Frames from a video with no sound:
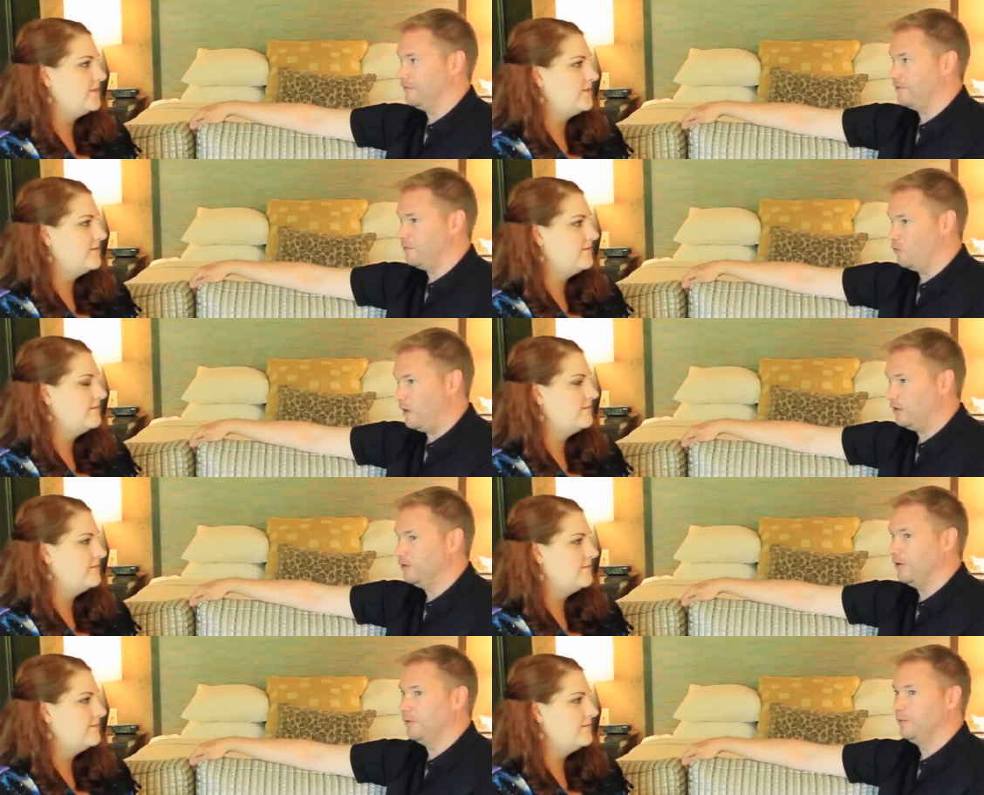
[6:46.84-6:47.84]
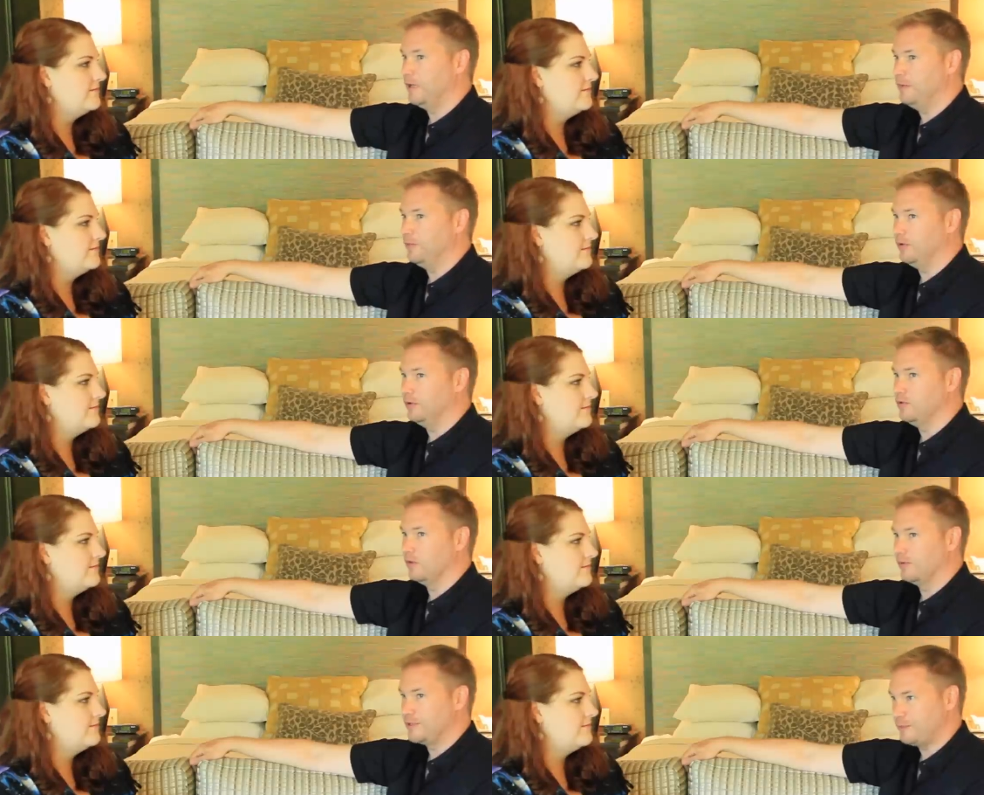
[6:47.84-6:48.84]
Speaker 1: Oh my gosh. Like from well-known
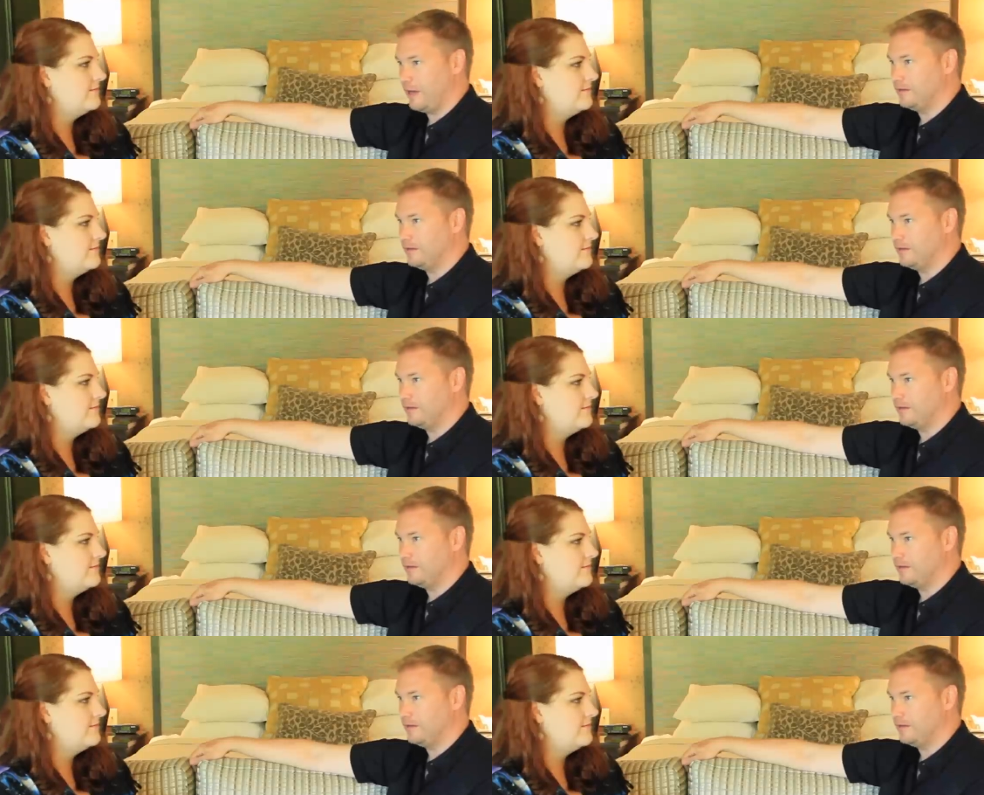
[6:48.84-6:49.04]
people who are